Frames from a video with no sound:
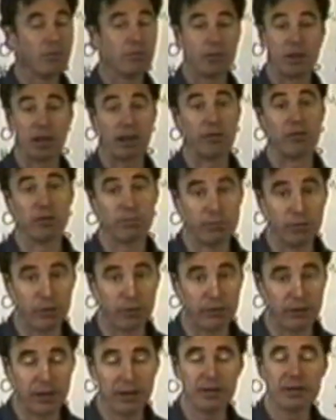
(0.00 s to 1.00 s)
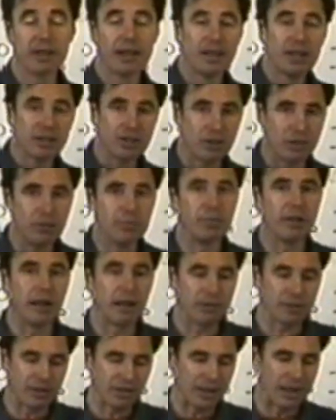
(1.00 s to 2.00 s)
like a football field, to be
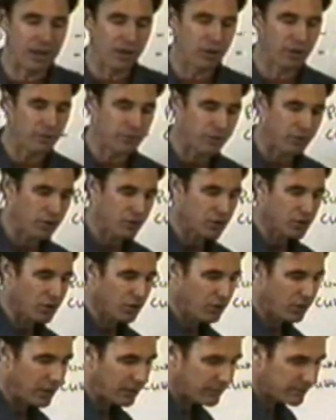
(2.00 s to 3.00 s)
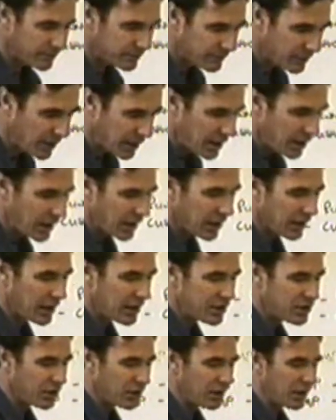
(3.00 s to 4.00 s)
able to take off for a cushion creep, at
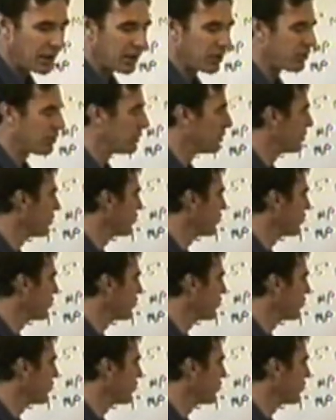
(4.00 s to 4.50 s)
least till you get through